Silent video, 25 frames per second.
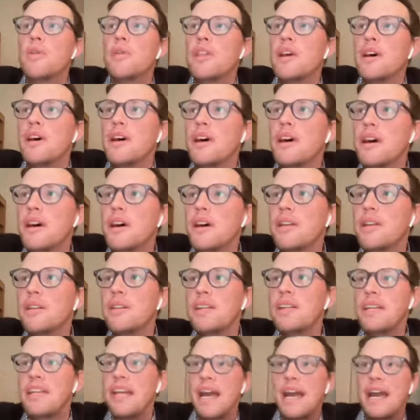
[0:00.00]
the
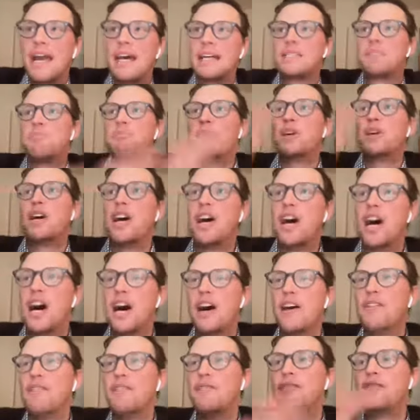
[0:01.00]
diaspora
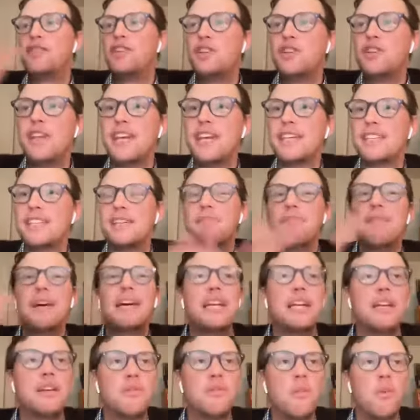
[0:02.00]
of Judaism
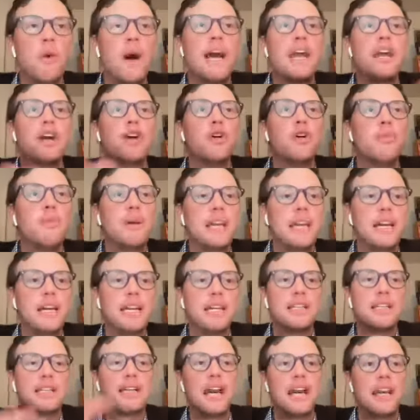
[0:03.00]
in Wyoming
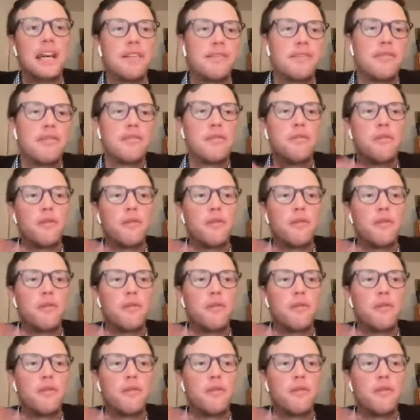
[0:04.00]
and kind of